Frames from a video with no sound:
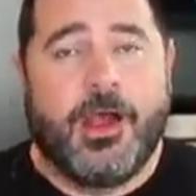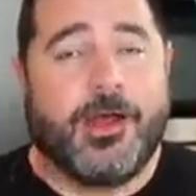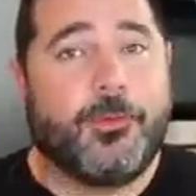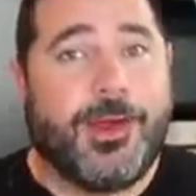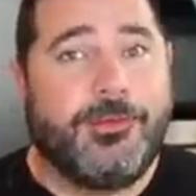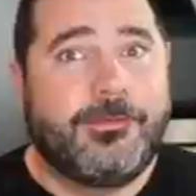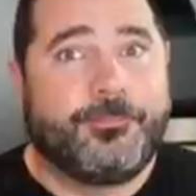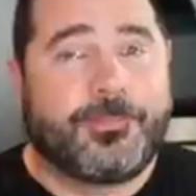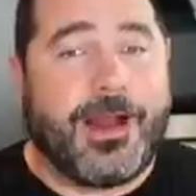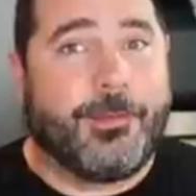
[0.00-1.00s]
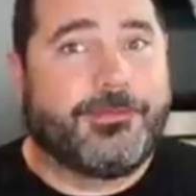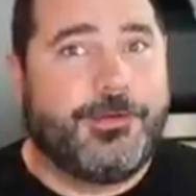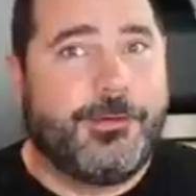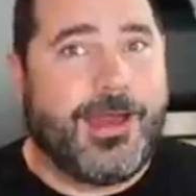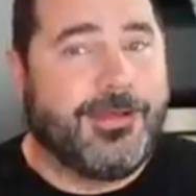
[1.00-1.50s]
Otherwise, I will
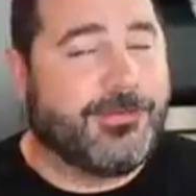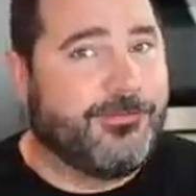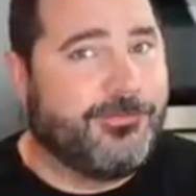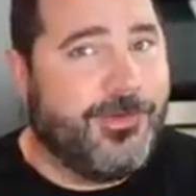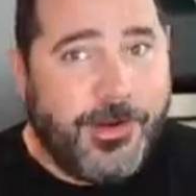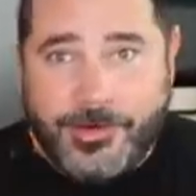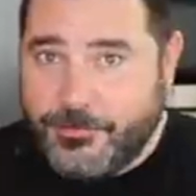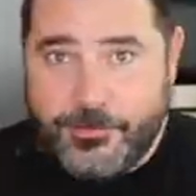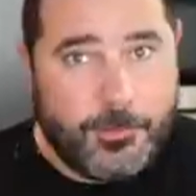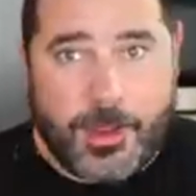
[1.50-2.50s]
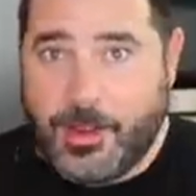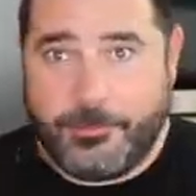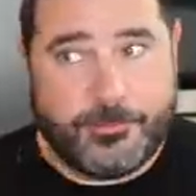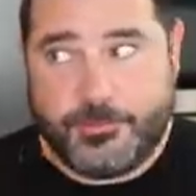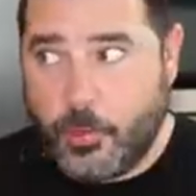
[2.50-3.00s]
see you guys in a very few,
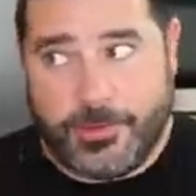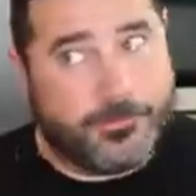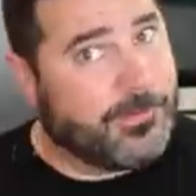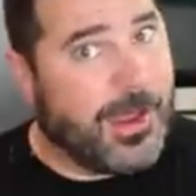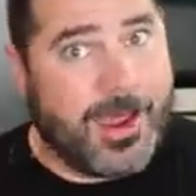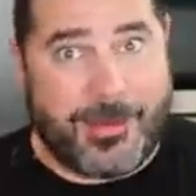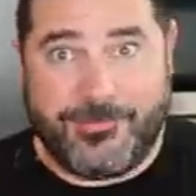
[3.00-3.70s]
uh, short time.